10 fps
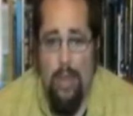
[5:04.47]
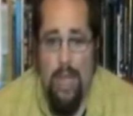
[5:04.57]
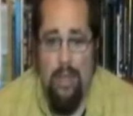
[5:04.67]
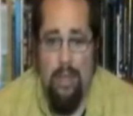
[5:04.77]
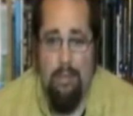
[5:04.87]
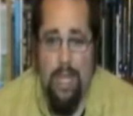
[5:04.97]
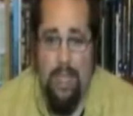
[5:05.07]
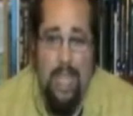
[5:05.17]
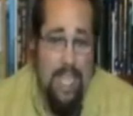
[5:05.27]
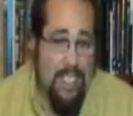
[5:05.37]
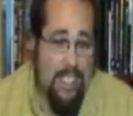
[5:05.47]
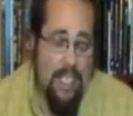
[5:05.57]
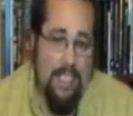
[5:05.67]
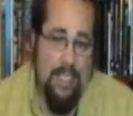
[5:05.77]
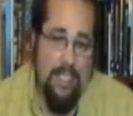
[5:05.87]
with my, my
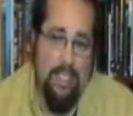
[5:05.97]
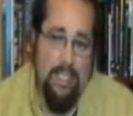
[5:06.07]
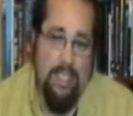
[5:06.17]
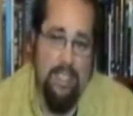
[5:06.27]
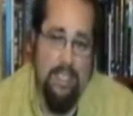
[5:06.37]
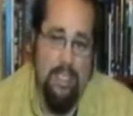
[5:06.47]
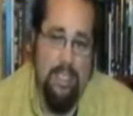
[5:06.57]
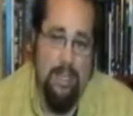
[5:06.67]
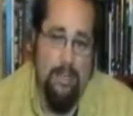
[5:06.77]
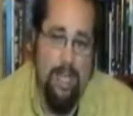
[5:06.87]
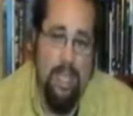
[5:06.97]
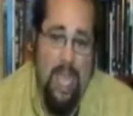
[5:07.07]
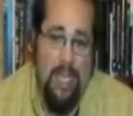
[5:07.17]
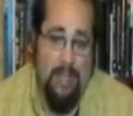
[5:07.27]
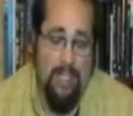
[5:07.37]
laziness, my
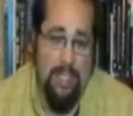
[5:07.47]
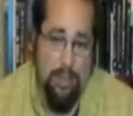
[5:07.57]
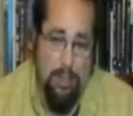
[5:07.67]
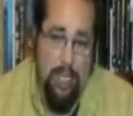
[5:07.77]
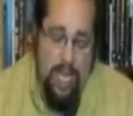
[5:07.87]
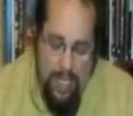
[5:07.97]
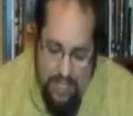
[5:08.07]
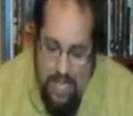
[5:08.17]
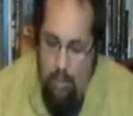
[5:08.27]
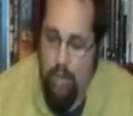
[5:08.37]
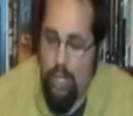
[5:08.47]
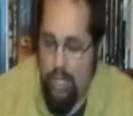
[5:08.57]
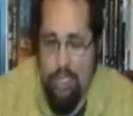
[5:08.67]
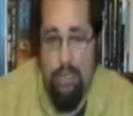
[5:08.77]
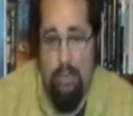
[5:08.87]
lack of discipline. I'd say, we're
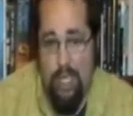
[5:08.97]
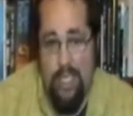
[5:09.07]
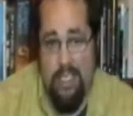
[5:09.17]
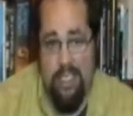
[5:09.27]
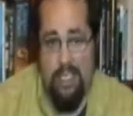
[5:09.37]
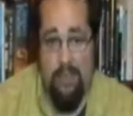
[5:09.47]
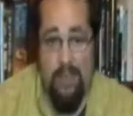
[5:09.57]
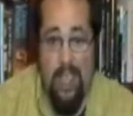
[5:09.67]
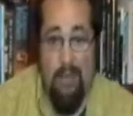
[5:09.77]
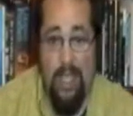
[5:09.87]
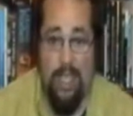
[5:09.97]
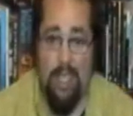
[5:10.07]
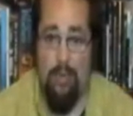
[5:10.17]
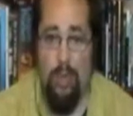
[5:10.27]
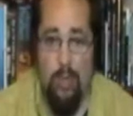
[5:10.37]
going to do this as a family, and
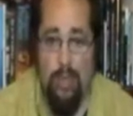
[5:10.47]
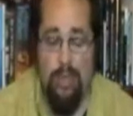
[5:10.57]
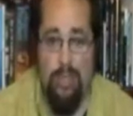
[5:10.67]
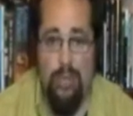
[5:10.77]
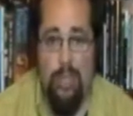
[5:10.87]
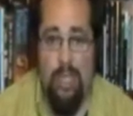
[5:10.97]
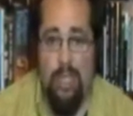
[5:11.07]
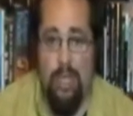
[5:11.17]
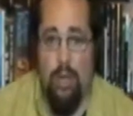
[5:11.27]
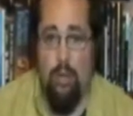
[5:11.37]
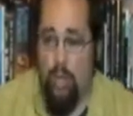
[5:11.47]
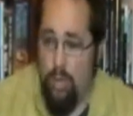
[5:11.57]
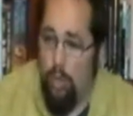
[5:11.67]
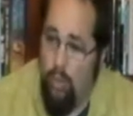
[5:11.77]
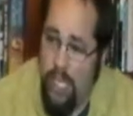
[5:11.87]
then we wouldn't do it. We're
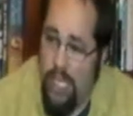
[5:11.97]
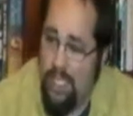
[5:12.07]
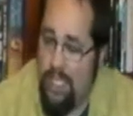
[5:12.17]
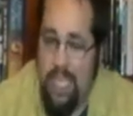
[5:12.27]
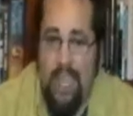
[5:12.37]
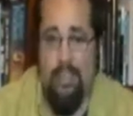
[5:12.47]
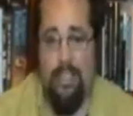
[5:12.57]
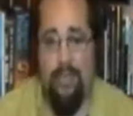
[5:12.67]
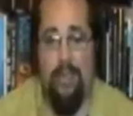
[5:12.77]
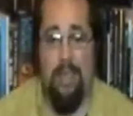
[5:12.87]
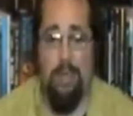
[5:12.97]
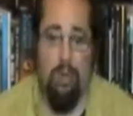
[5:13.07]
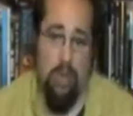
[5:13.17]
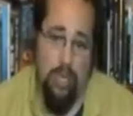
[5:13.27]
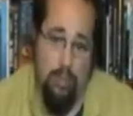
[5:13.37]
going to read together as a family,
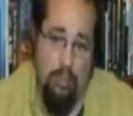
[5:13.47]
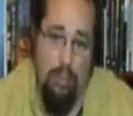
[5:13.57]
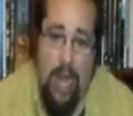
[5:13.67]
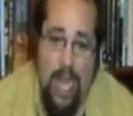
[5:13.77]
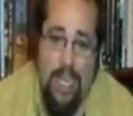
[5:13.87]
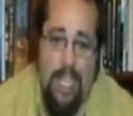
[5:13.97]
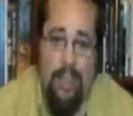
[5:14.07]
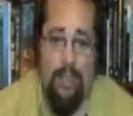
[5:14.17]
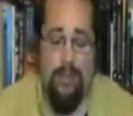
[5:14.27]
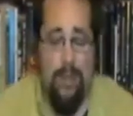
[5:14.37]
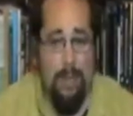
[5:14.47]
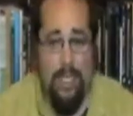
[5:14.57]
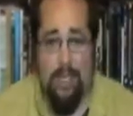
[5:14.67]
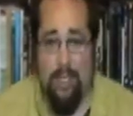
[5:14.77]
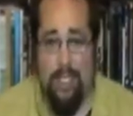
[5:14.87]
or we're going to pray together as
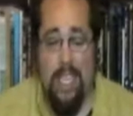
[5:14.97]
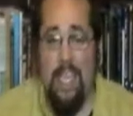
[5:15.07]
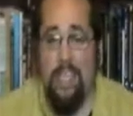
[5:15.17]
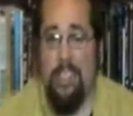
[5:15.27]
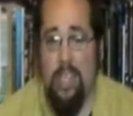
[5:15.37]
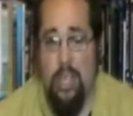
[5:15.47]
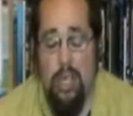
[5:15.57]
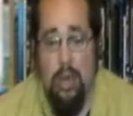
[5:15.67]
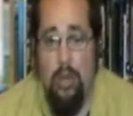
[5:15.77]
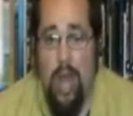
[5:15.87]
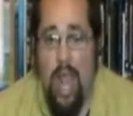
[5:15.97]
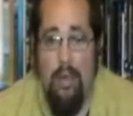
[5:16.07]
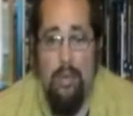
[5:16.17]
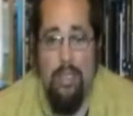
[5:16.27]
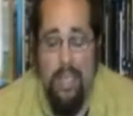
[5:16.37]
family, and there's days when
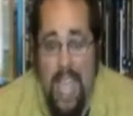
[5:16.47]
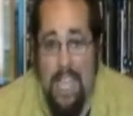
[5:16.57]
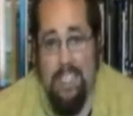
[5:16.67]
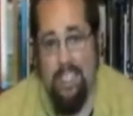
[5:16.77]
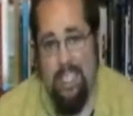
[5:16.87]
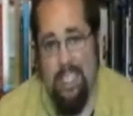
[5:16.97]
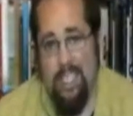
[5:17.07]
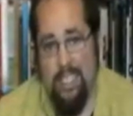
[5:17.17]
I was lazy.